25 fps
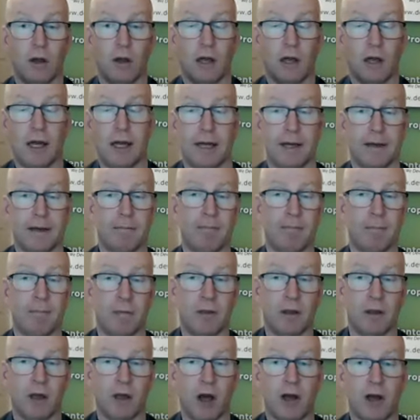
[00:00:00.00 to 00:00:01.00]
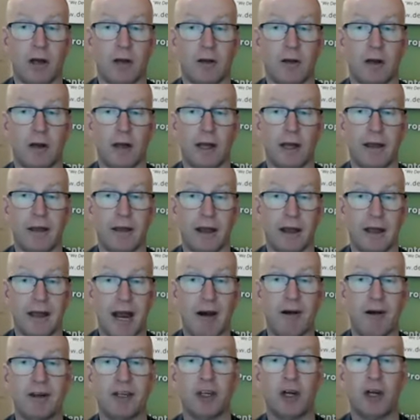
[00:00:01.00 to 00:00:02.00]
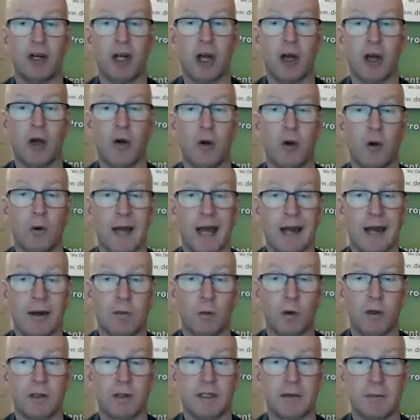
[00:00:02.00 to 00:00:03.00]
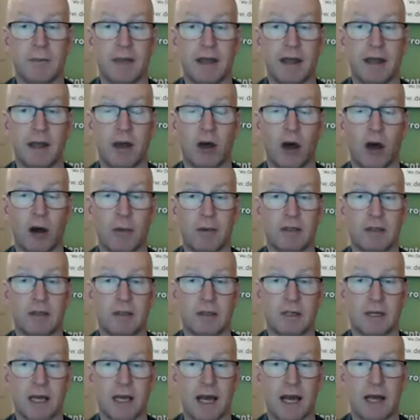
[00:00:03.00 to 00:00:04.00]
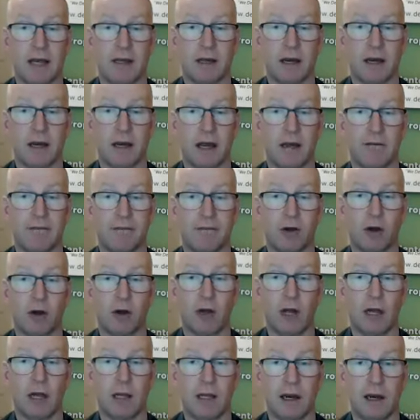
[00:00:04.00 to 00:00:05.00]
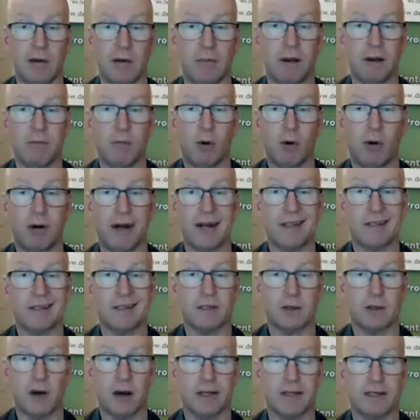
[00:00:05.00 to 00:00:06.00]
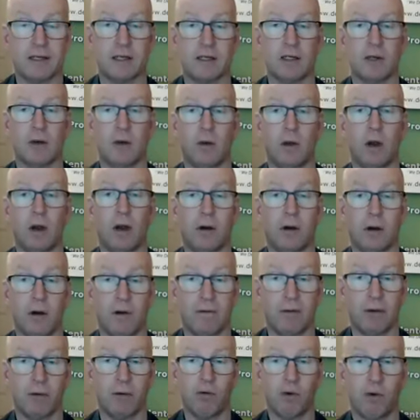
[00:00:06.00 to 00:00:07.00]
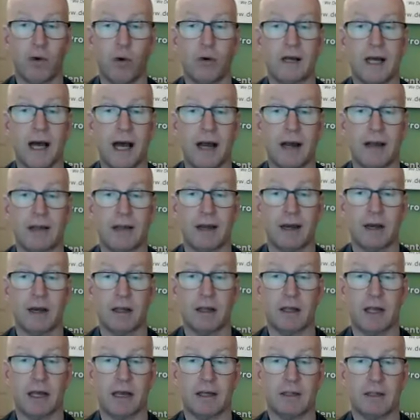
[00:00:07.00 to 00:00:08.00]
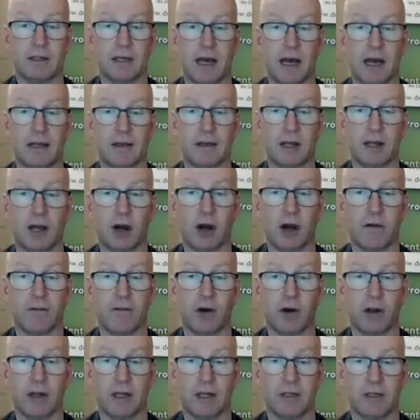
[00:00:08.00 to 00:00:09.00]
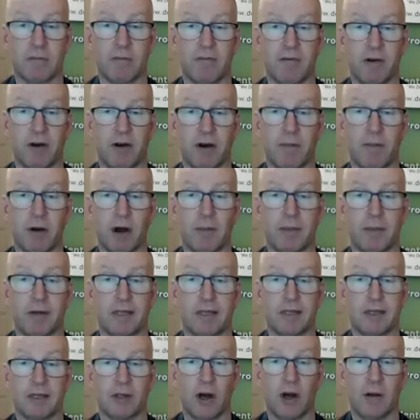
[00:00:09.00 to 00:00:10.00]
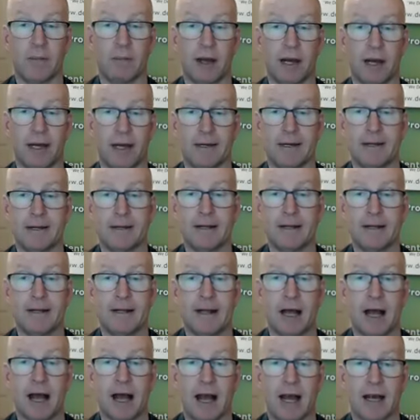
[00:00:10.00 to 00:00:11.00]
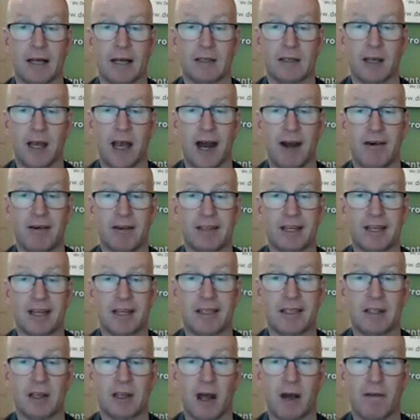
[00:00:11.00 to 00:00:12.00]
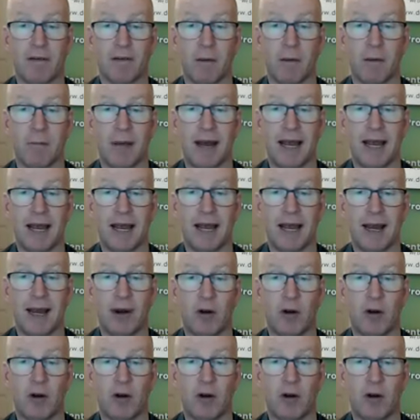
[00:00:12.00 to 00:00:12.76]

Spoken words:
I'd encourage you to go look at what some of the economists are saying that have got a little bit more insights into a lot of the raw data that I've got at this very moment in time, mate. So Harry says, I've got money and